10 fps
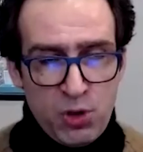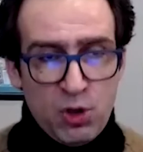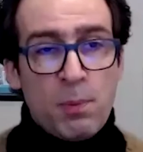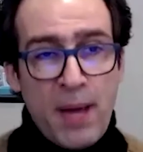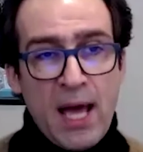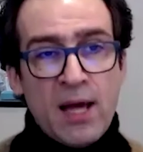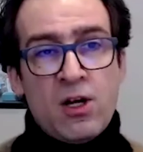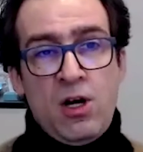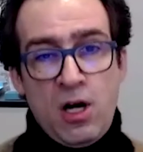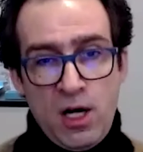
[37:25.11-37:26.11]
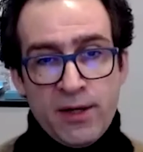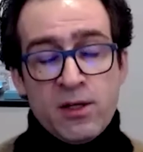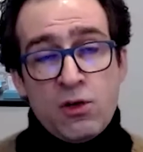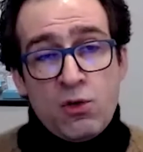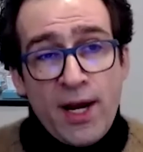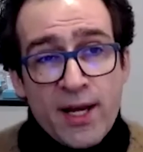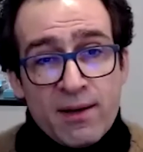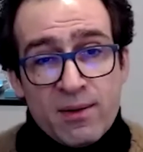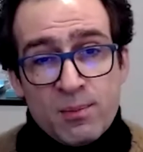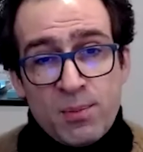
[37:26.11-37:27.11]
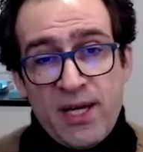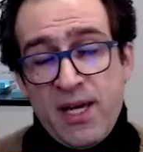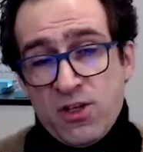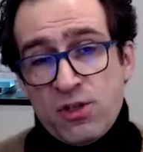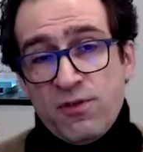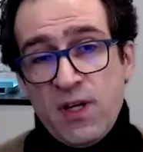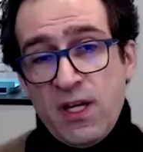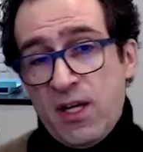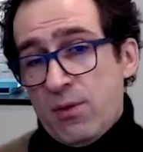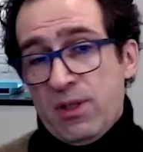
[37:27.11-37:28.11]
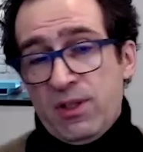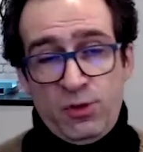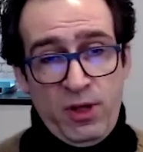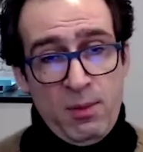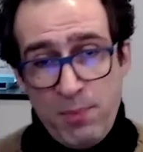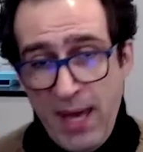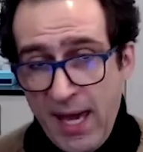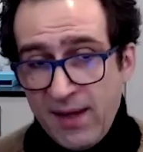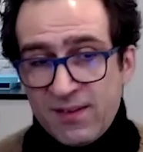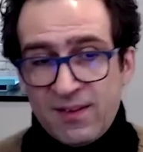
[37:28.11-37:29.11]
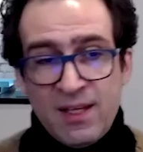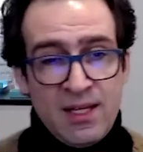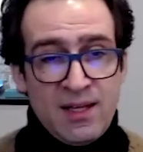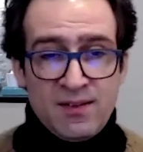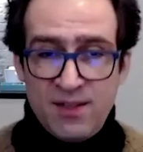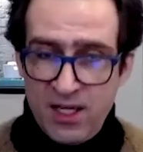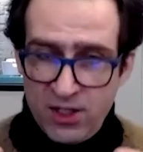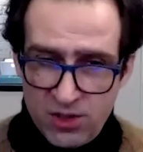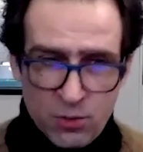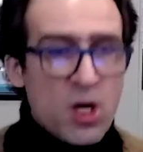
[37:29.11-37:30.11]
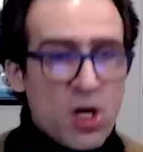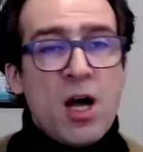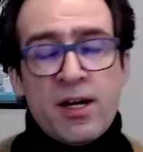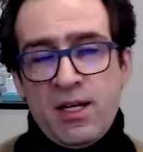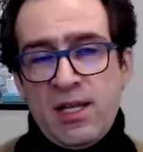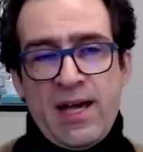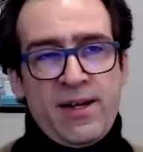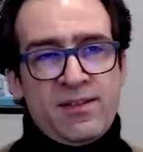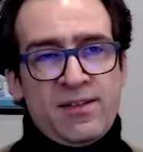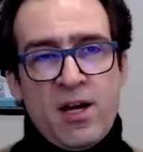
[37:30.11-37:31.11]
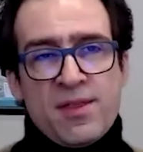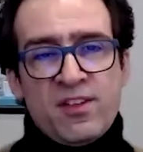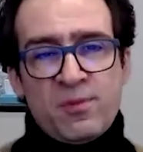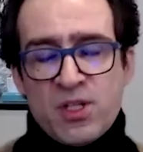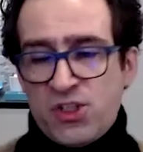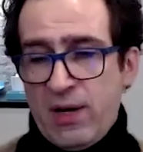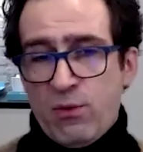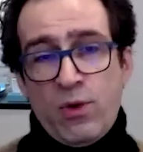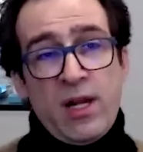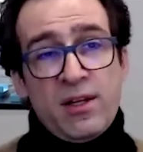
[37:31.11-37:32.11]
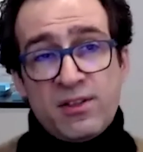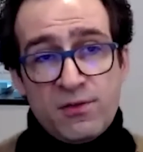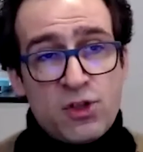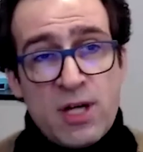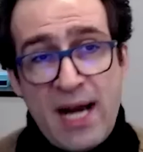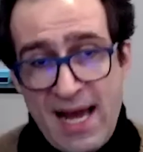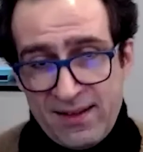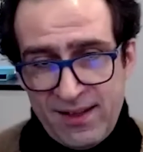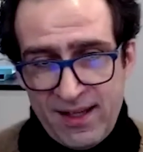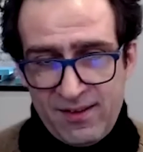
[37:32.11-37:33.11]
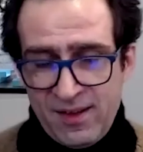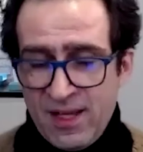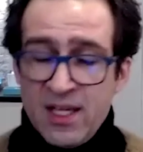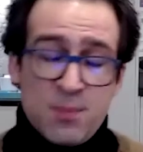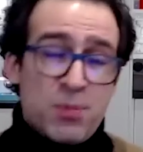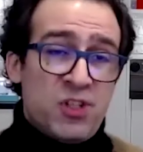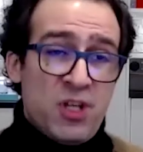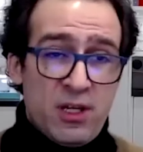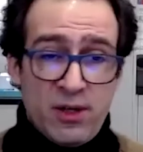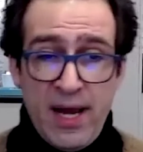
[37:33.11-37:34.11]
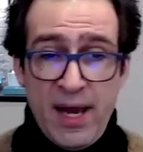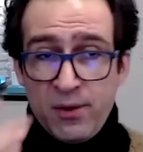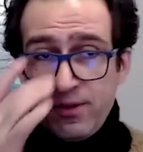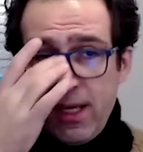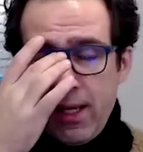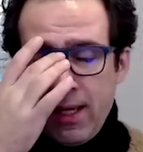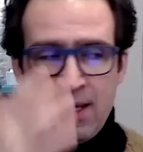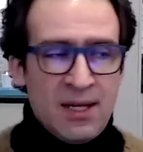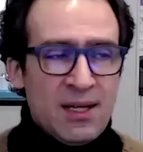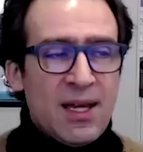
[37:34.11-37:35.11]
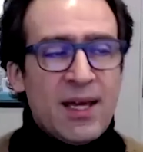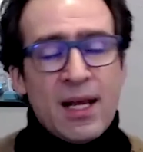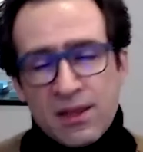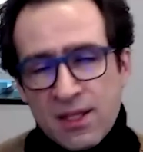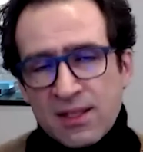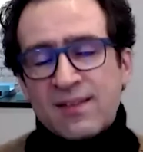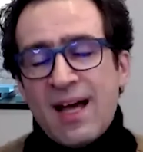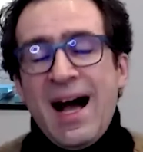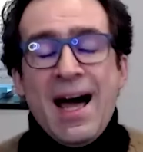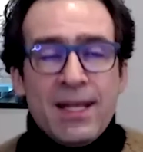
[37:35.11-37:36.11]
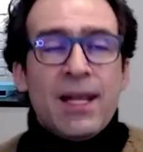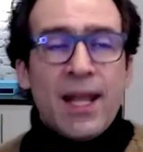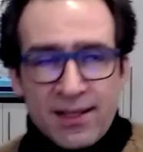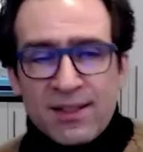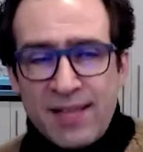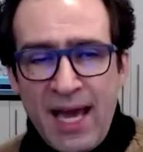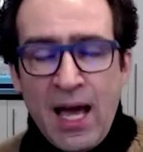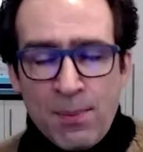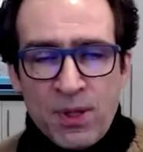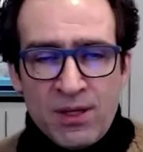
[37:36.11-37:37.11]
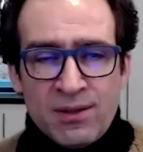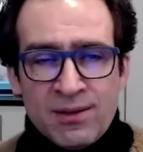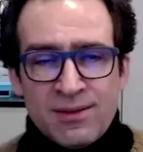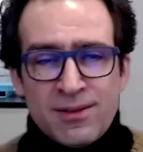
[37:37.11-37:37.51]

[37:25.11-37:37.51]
pull back on credit by intervening with sort of the banks and saying, we're not going to allow you to take on this much debt relative to your assets, in particular housing. And I think that's unlikely to happen